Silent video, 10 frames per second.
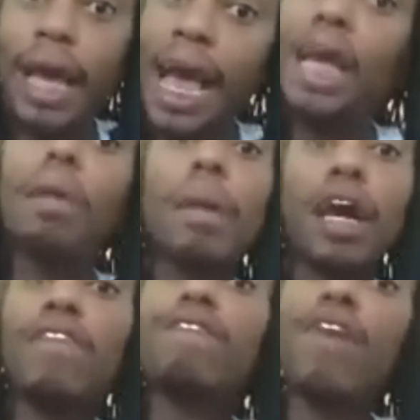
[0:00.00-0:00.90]
I can
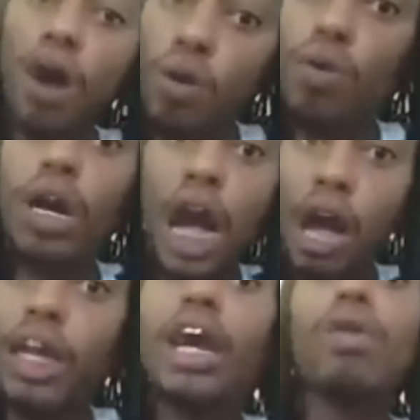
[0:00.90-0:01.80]
make a phone
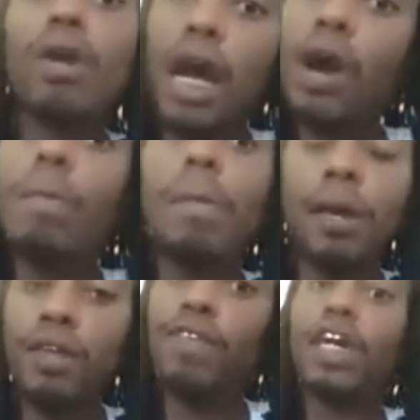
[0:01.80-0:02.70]
call. They're gonna knock on my
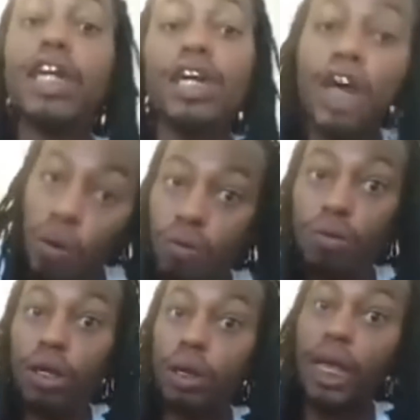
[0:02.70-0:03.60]
motherfucking door.
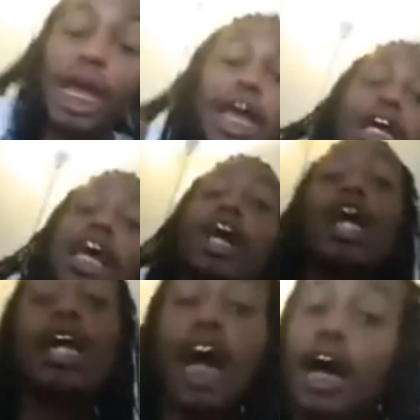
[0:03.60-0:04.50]
You see what I'm saying? They're
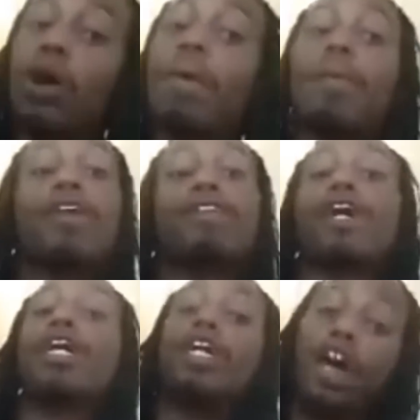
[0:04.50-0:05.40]
gonna knock on my
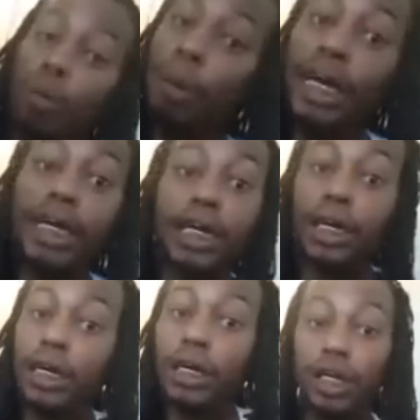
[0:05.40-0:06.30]
motherfucking door, bitch.
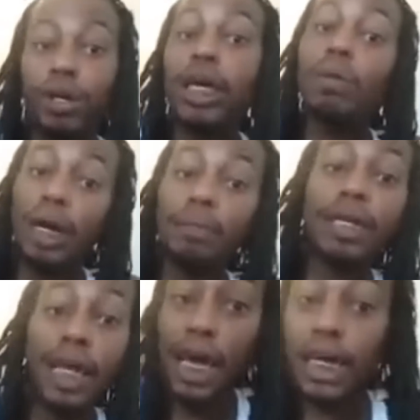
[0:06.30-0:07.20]
You get what I'm
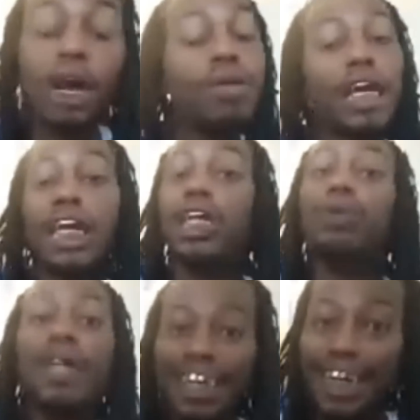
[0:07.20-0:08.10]
saying? Don't get it
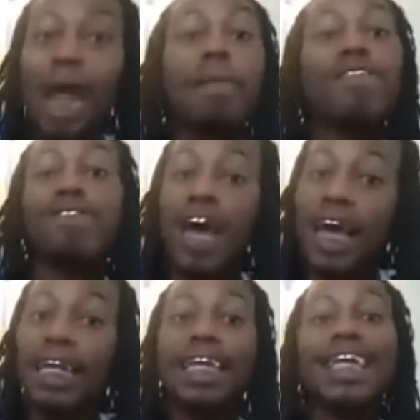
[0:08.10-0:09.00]
twisted. I've been
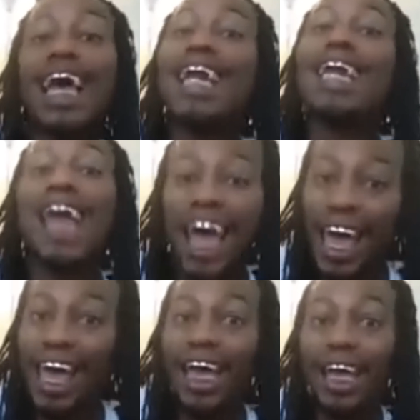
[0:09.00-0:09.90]
fine since
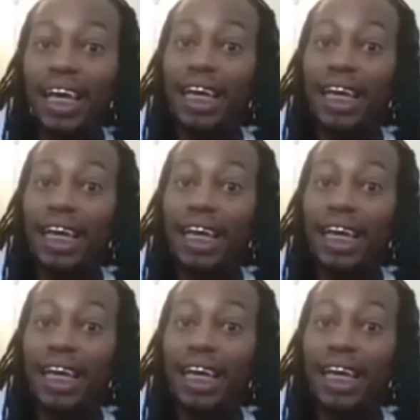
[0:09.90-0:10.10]
89.